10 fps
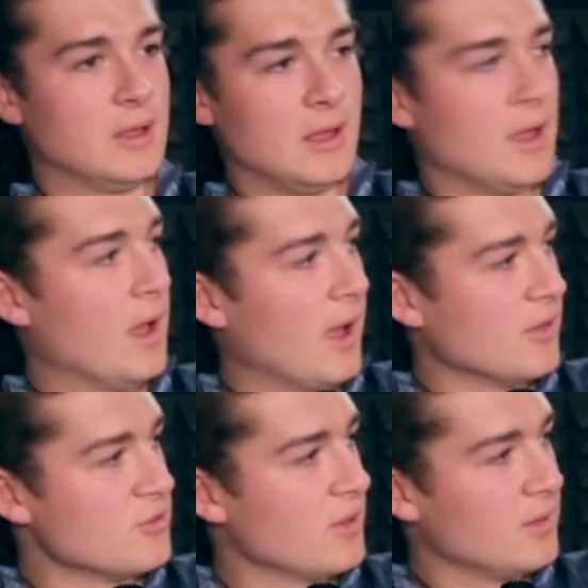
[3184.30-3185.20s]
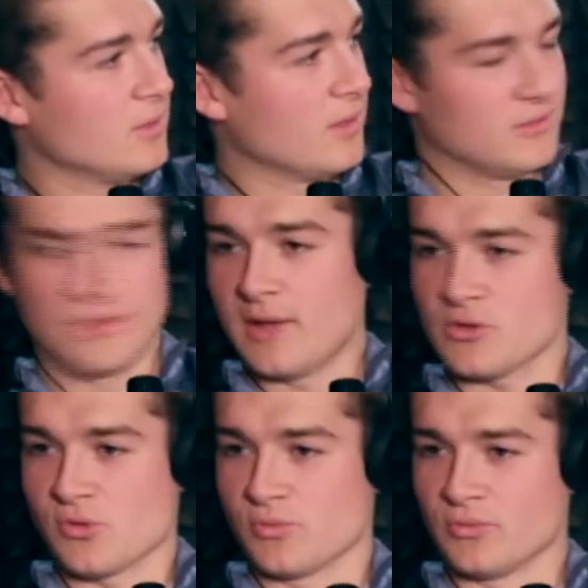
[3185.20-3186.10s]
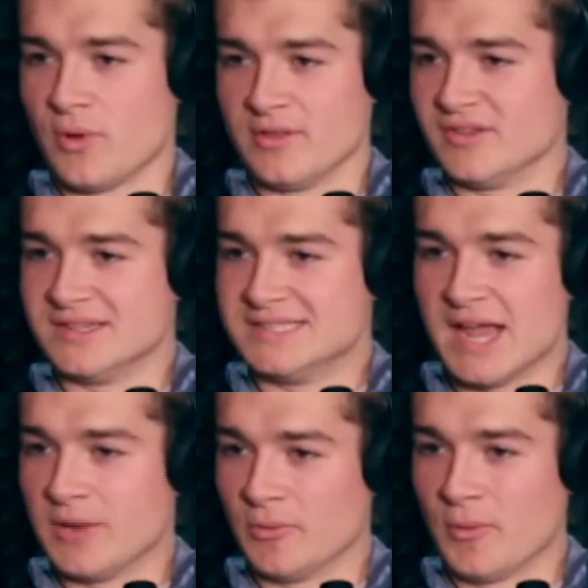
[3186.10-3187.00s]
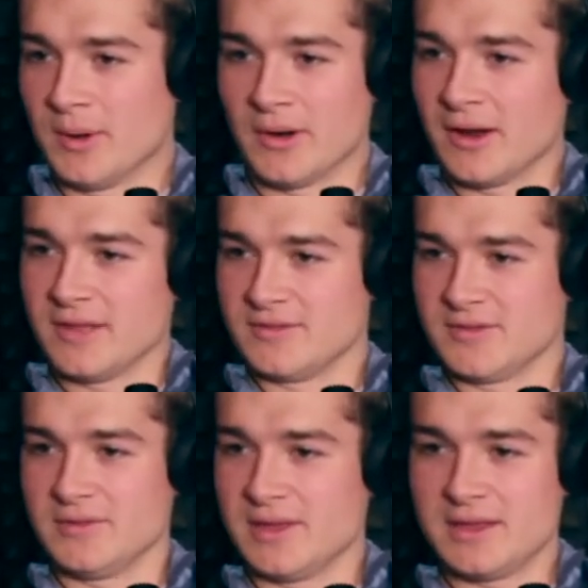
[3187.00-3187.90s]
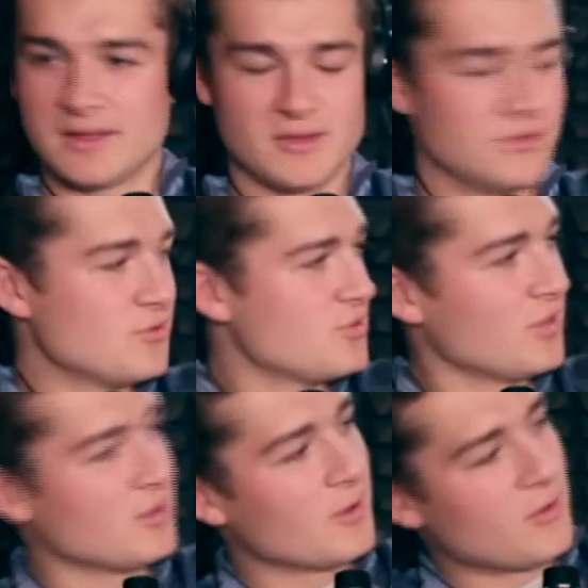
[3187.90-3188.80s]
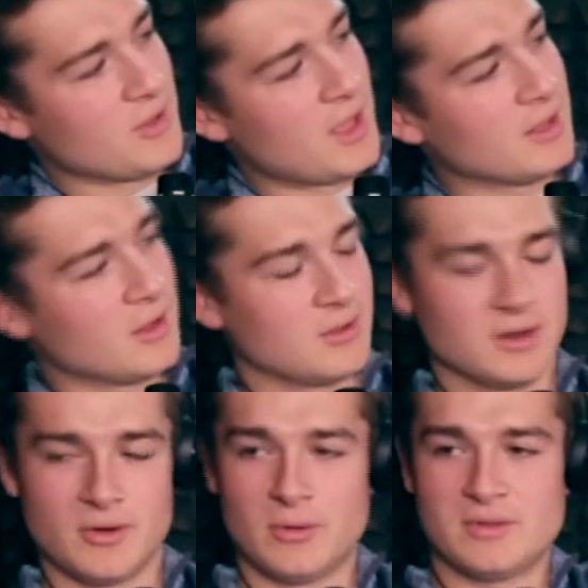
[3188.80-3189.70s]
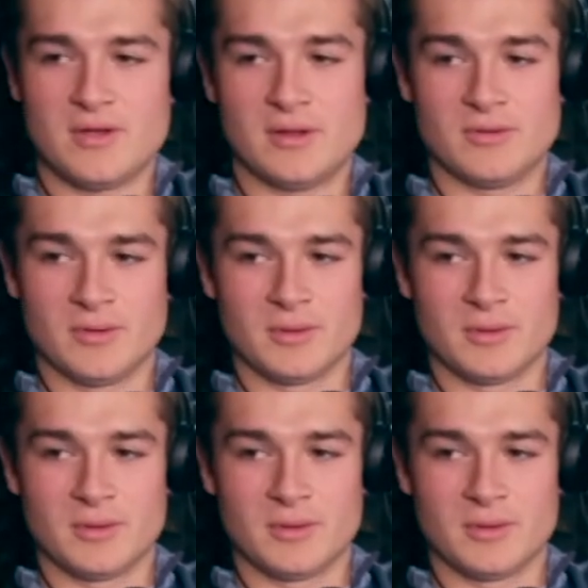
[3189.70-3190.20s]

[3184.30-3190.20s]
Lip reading: I like that just as a day ruiner. Instantly. Because you just like go, you hang out, you got no one to talk to, and like